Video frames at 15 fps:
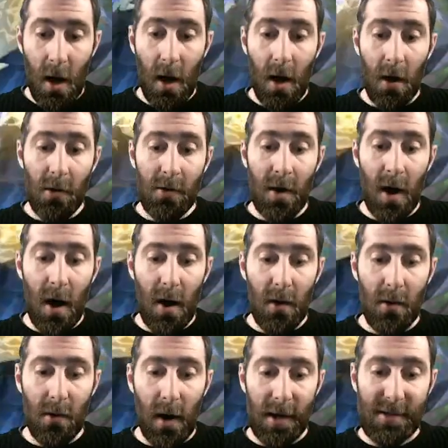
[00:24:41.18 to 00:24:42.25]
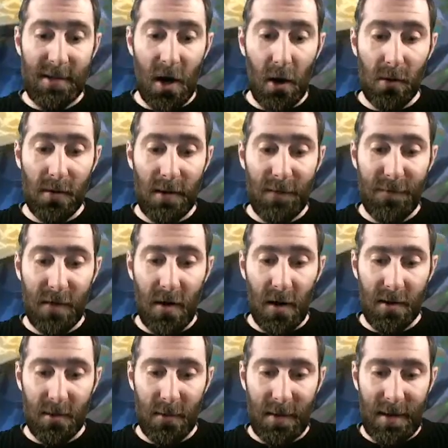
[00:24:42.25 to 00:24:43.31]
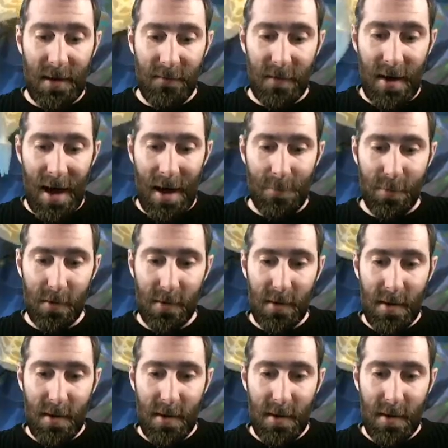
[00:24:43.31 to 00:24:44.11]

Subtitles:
Oh no, I totally forgot that we'd given up